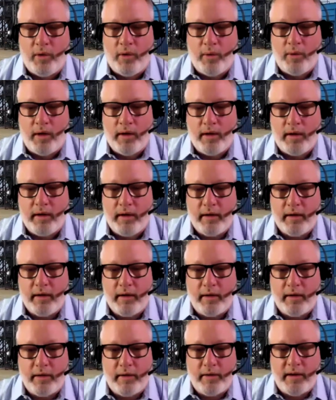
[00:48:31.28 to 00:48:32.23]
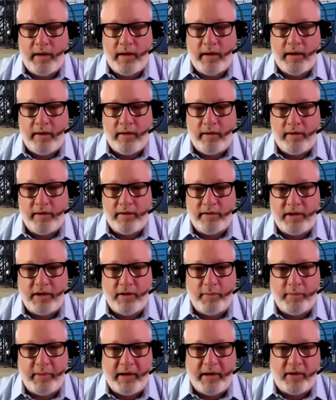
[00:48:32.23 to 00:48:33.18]
So the
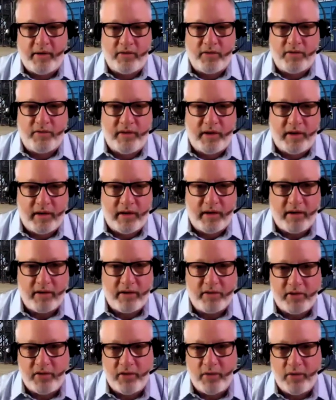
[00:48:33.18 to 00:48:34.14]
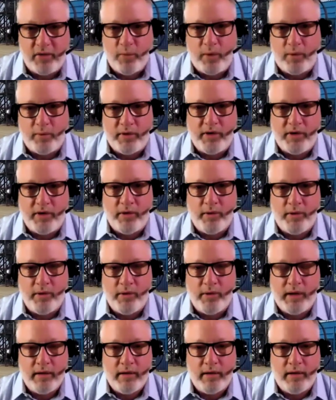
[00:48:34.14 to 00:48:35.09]
shingle makers are very interested in what we're
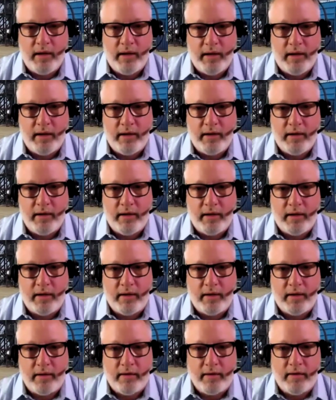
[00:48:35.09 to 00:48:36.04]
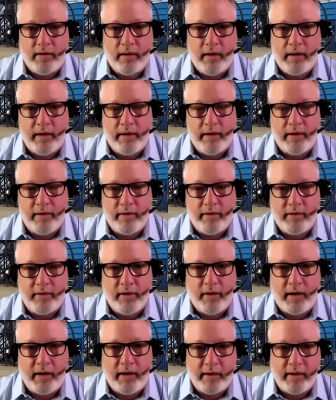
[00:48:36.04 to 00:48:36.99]
doing, and I
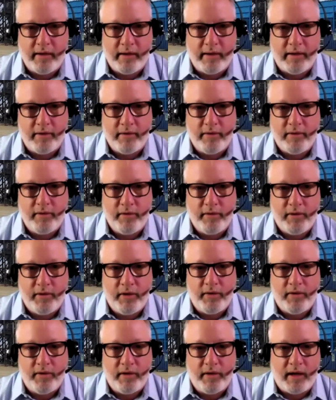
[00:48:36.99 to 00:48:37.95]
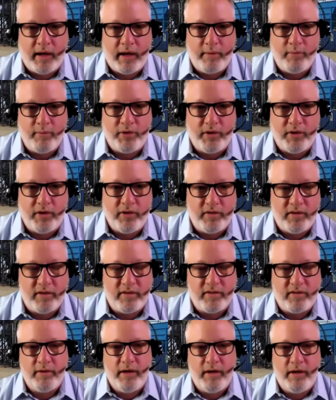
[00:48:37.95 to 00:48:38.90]
think the time for
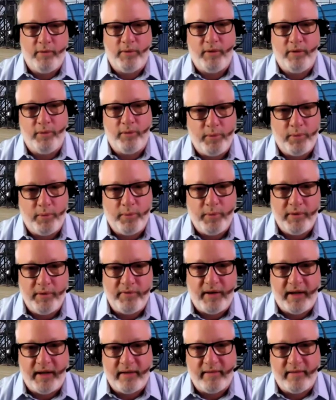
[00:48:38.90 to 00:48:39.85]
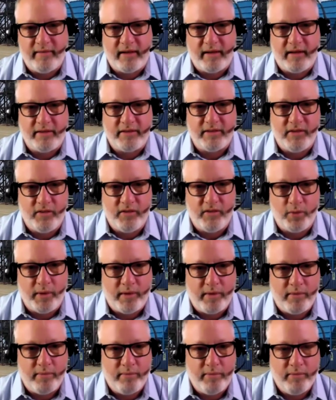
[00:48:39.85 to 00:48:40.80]
those we've had discussions
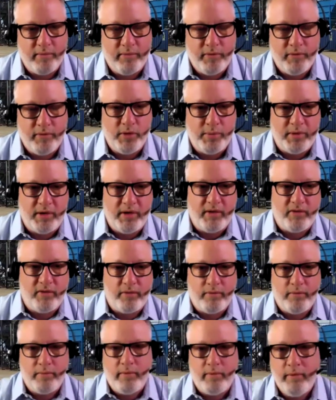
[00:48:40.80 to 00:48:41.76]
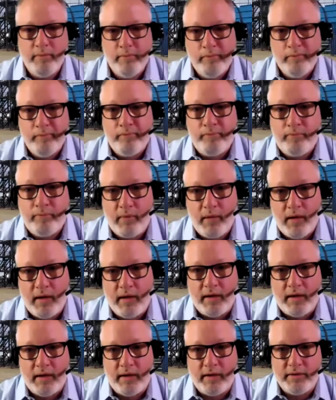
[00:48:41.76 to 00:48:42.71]
with numerous
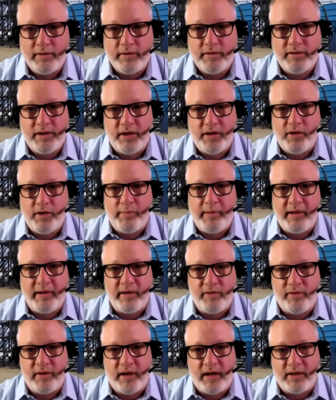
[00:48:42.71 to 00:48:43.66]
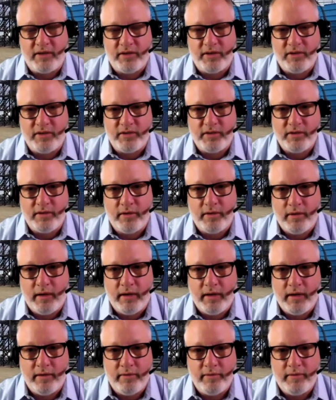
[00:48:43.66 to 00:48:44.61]
shingle manufacturers,
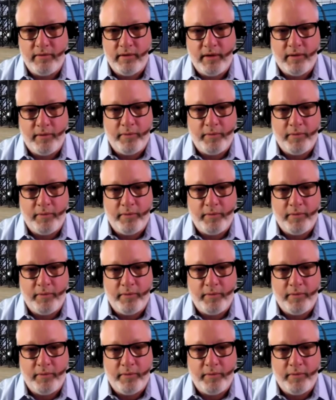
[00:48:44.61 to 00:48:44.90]
and